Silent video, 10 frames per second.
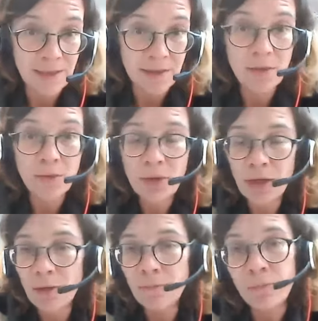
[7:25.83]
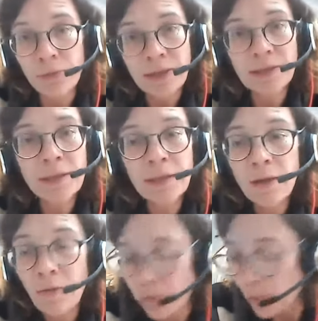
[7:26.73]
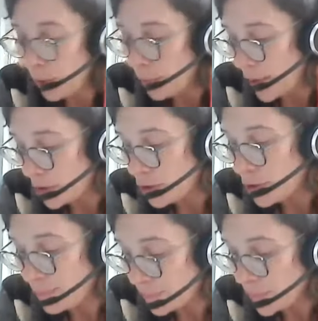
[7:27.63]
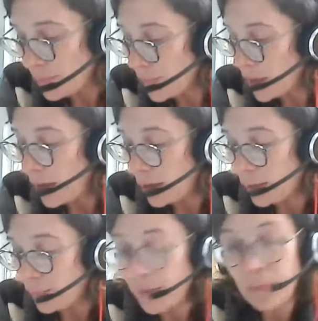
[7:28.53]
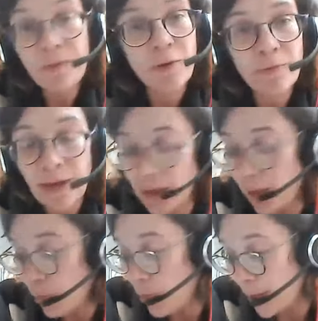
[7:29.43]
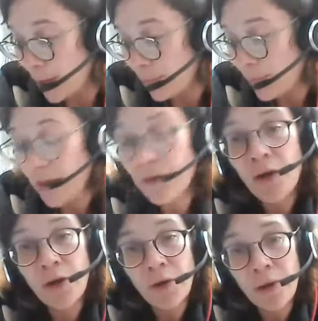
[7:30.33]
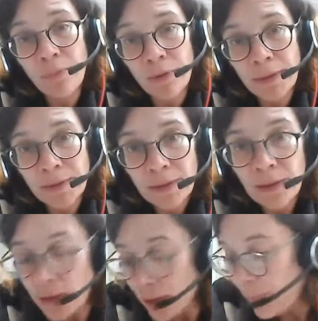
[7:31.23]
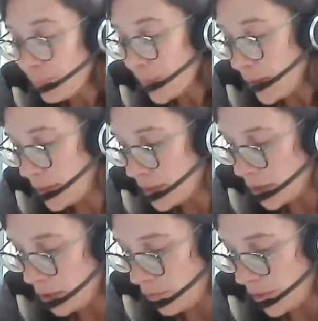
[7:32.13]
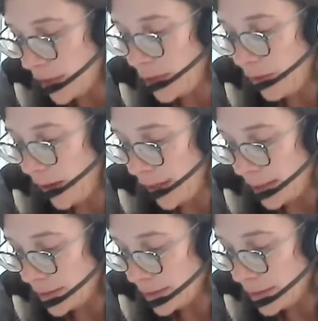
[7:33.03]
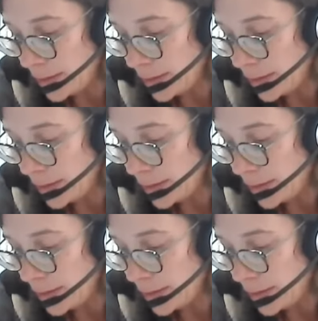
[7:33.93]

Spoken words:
So you cannot breed from your bitch before they are one, and you can only breed until they are eight.